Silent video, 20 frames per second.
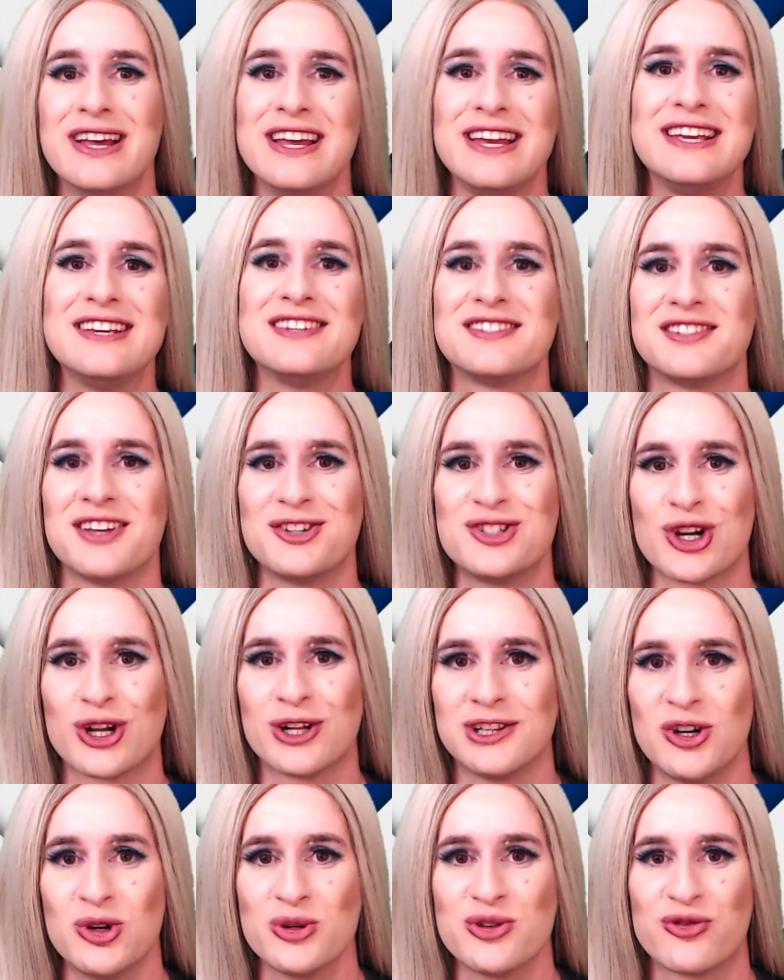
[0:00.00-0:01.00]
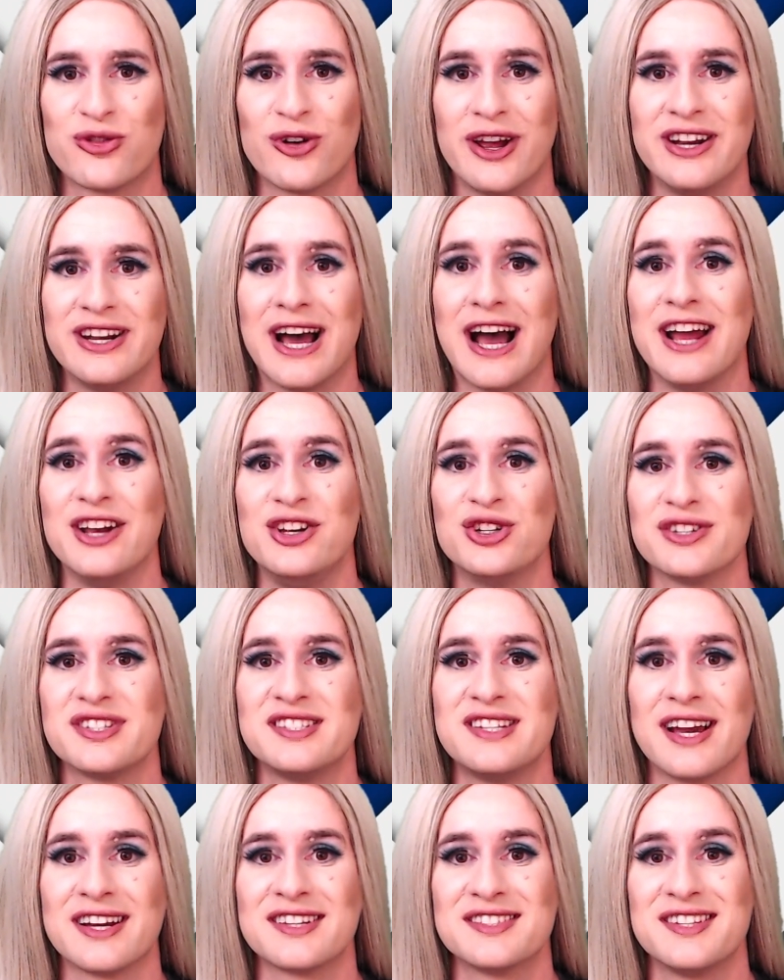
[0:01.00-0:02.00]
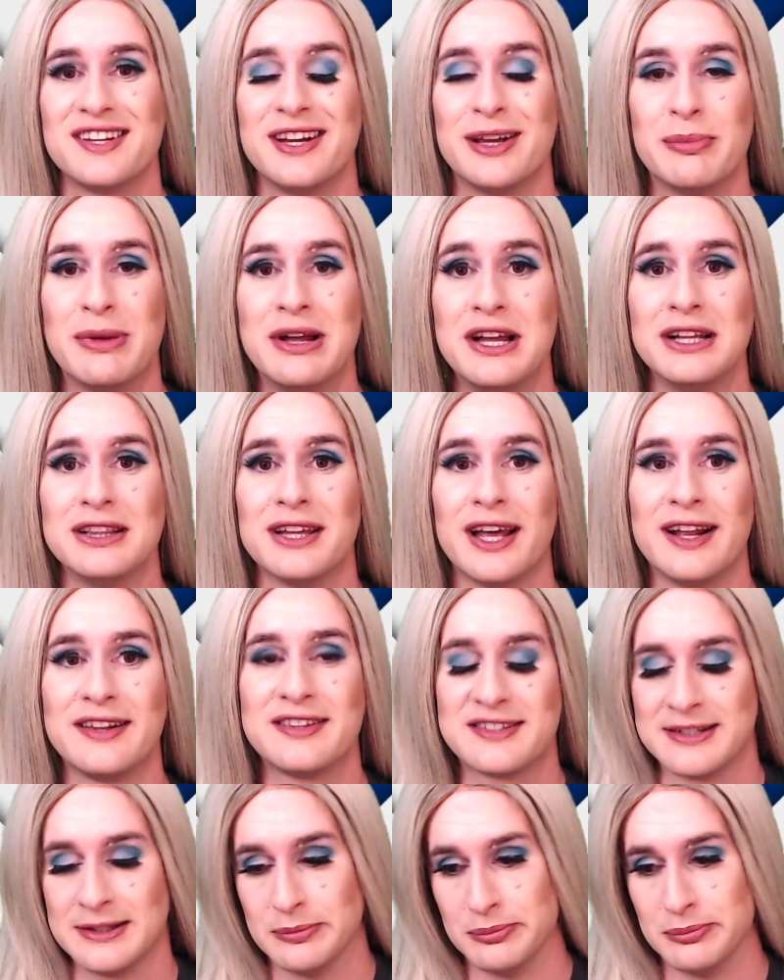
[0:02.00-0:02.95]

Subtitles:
He's such a close friend. I just texted him. Let's